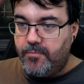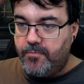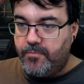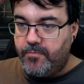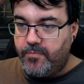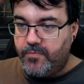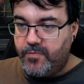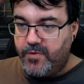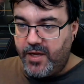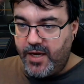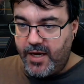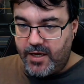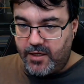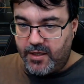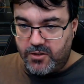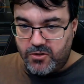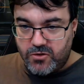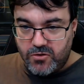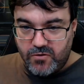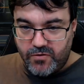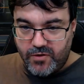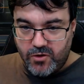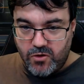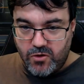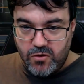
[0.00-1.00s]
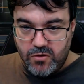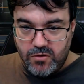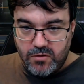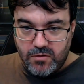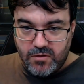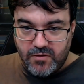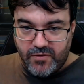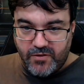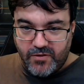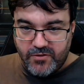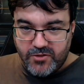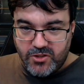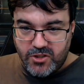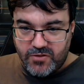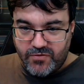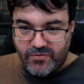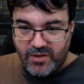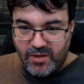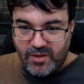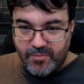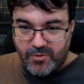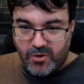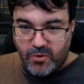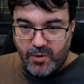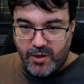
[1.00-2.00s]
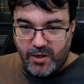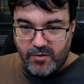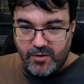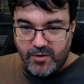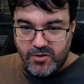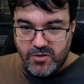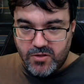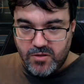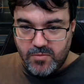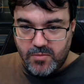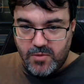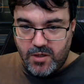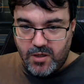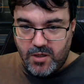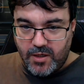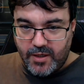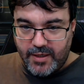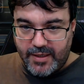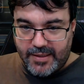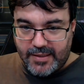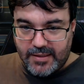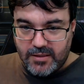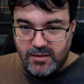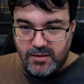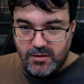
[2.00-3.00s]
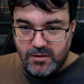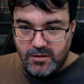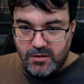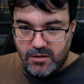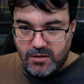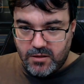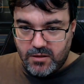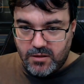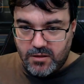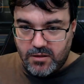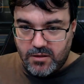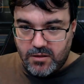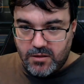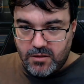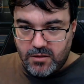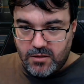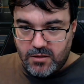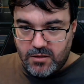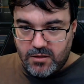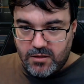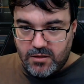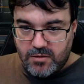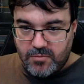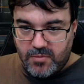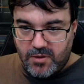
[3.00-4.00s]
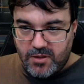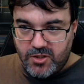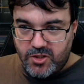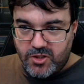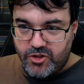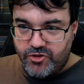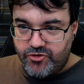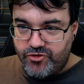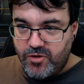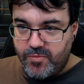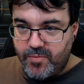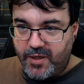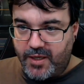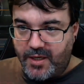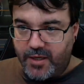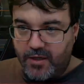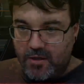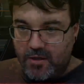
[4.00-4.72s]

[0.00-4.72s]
Yeah, so if I just flip quickly to my streaming